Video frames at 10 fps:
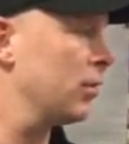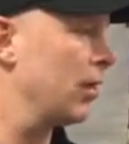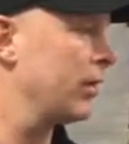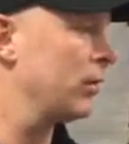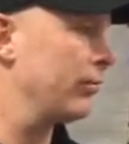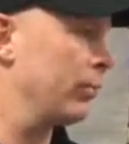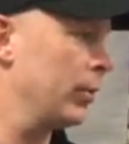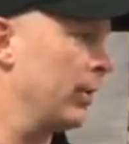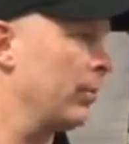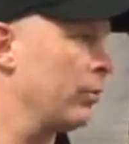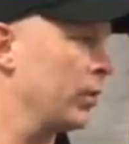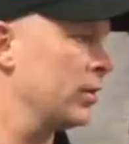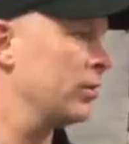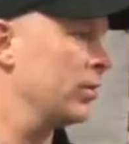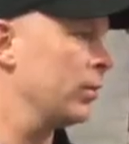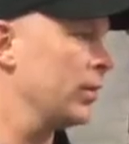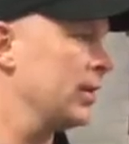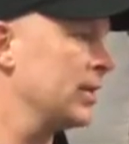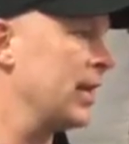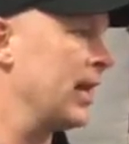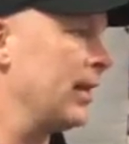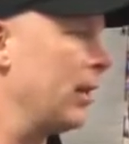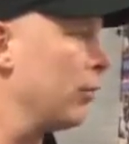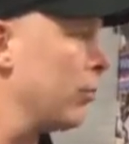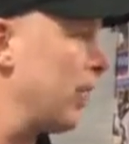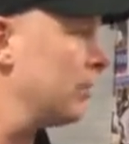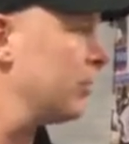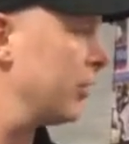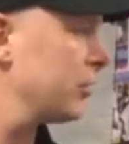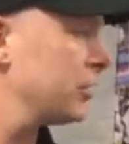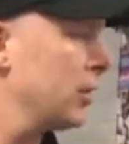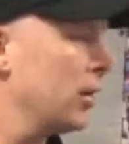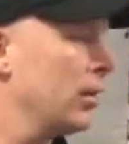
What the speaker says: So I think with him, we're going to see where he's at health-wise first,